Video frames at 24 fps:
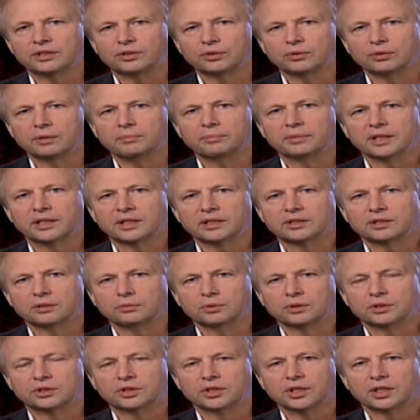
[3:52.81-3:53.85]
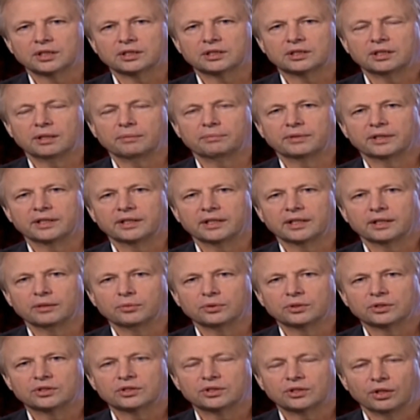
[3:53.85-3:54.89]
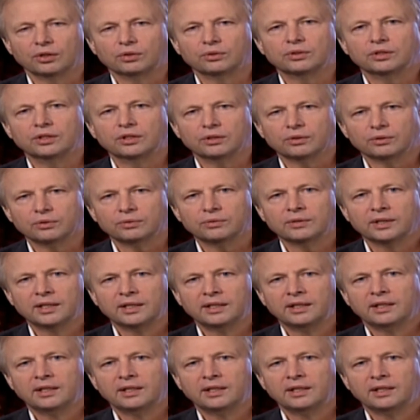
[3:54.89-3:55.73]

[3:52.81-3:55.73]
to it because it was just something that was so new.